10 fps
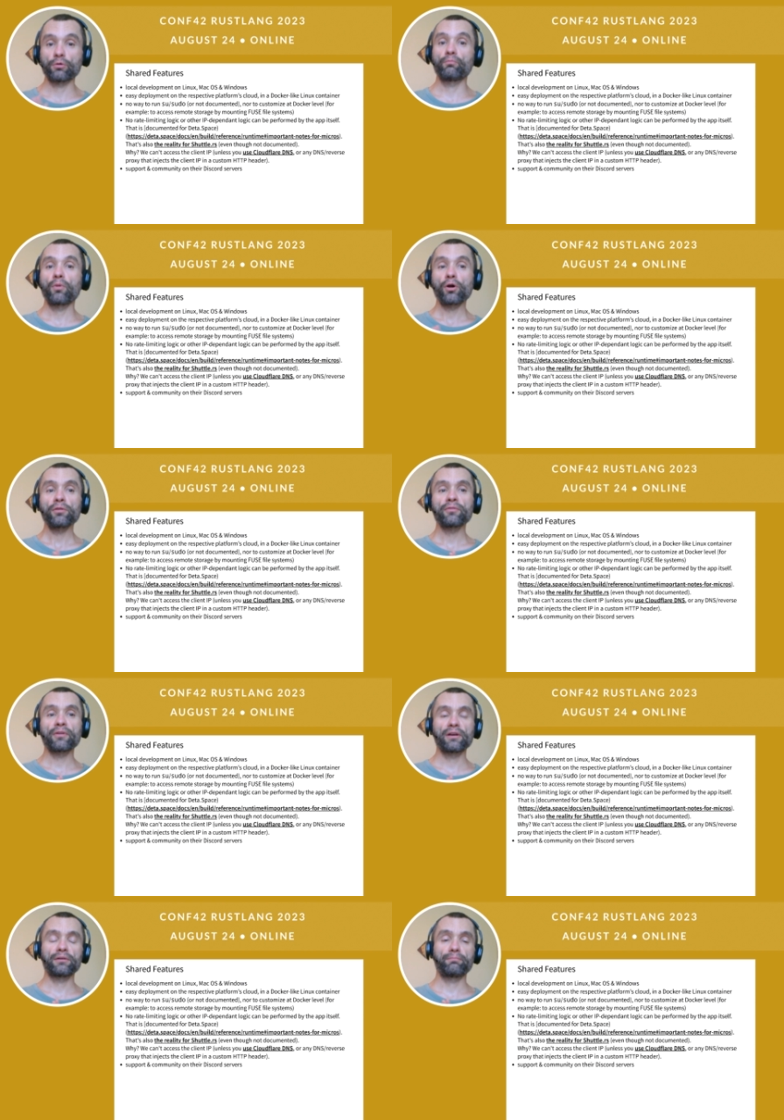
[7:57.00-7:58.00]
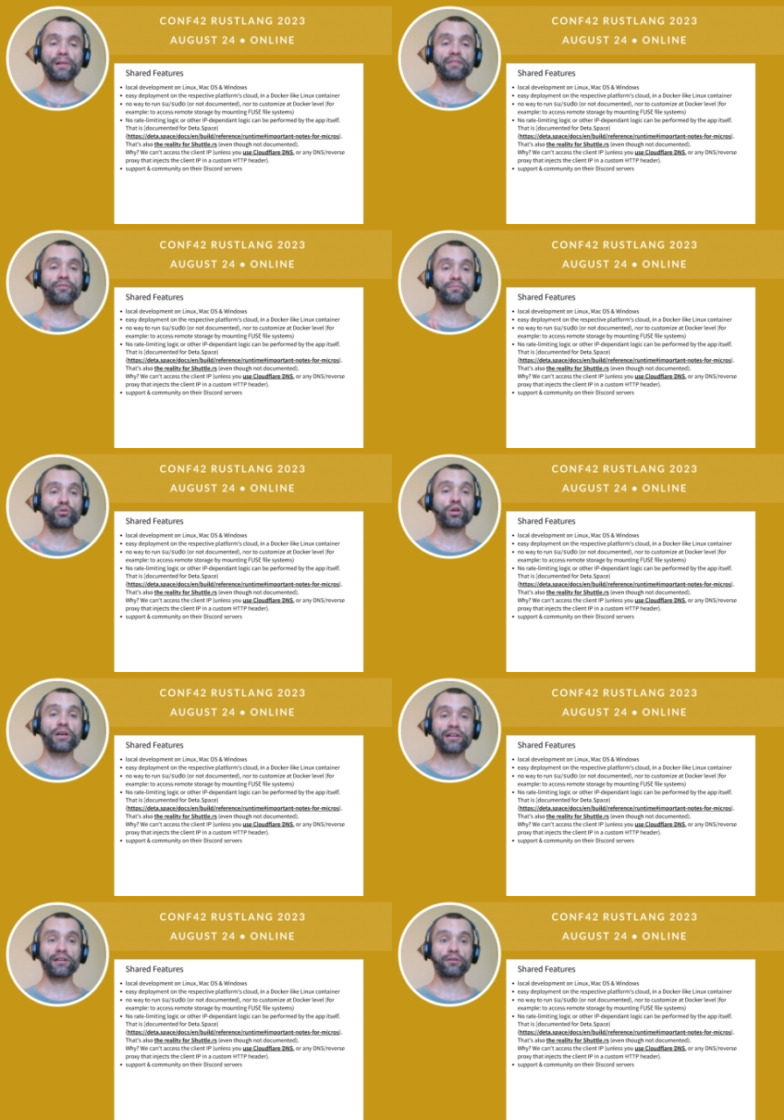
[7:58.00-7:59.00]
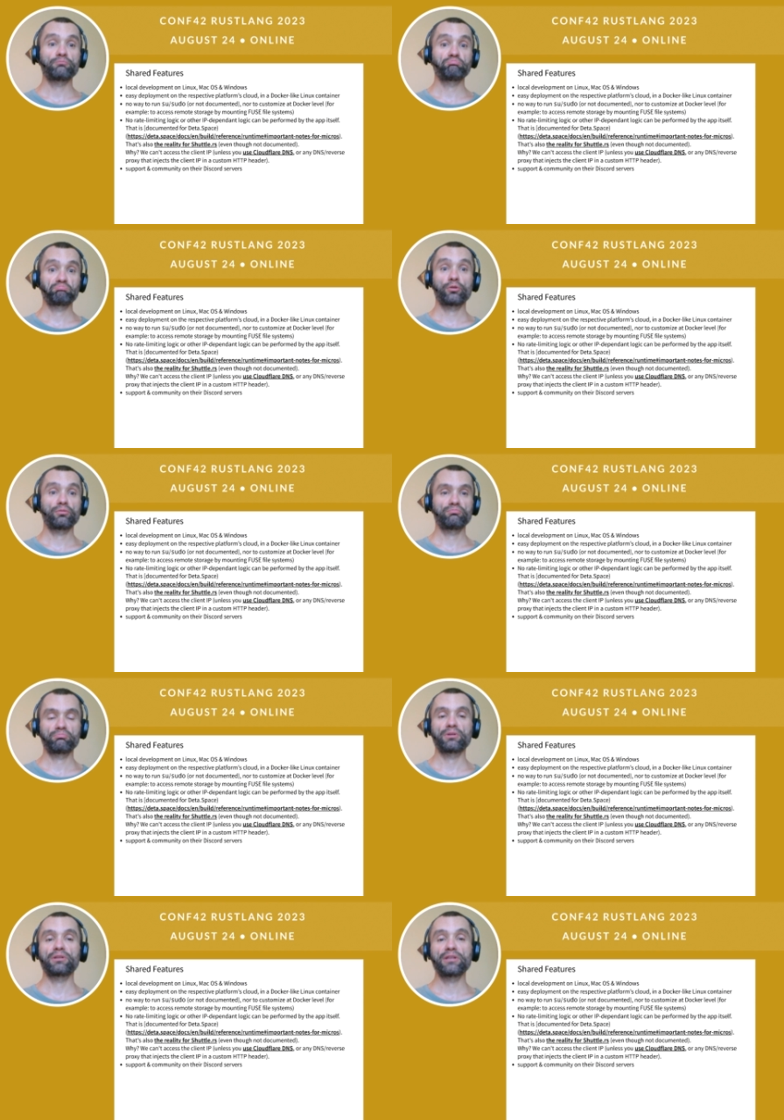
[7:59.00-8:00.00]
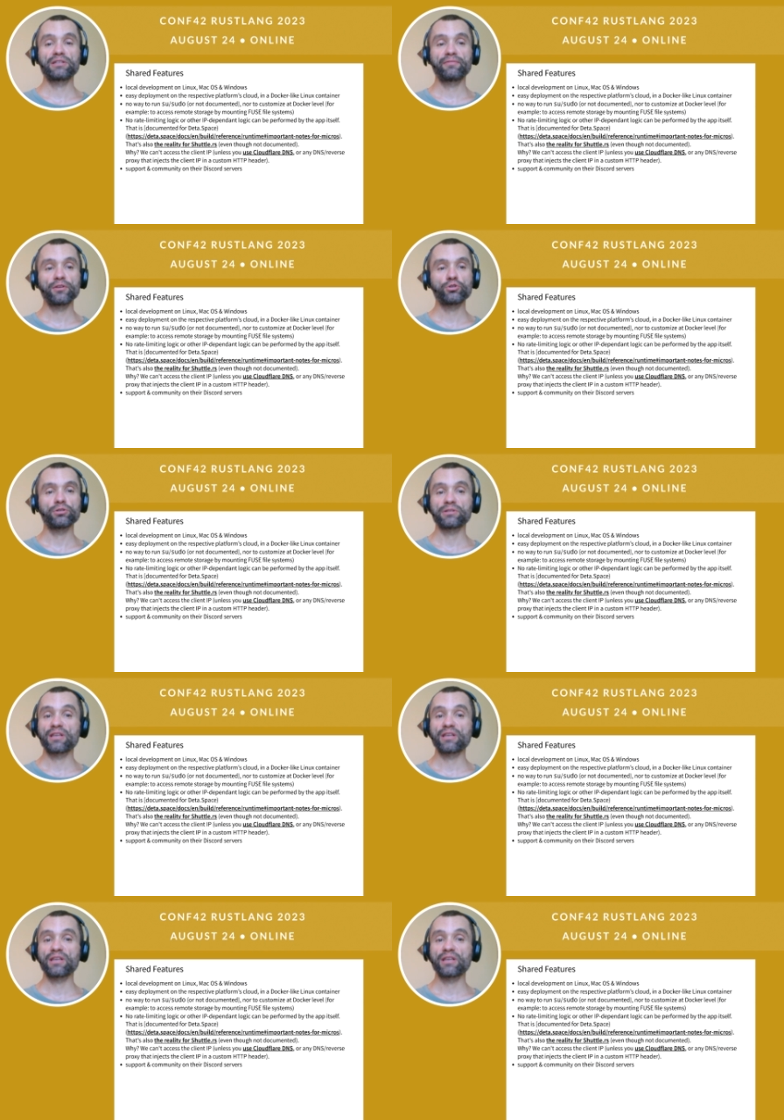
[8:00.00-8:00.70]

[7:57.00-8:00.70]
Both uh, platforms share these features.